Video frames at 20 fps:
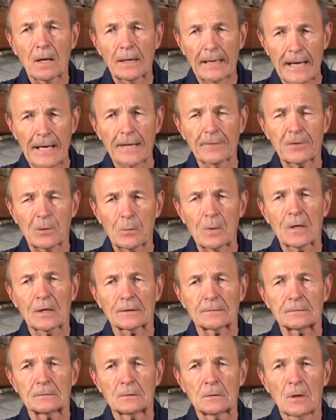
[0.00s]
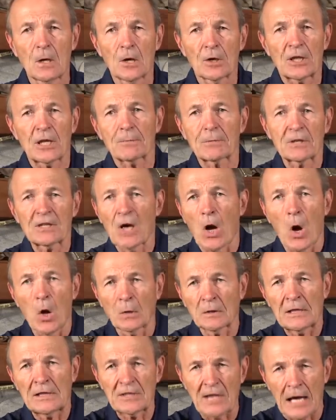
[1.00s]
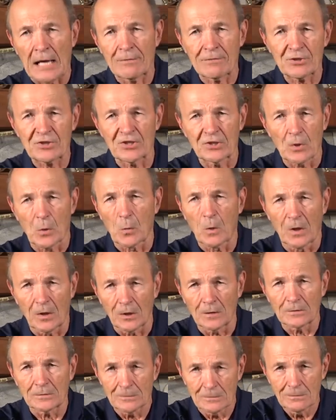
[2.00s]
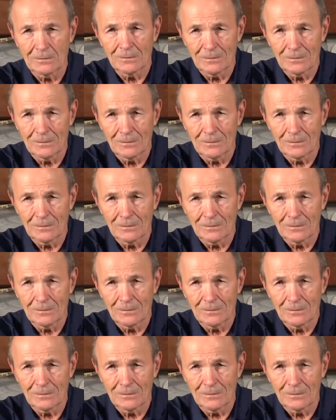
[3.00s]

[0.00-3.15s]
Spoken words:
Yeah, they were. They were the only divers in the world.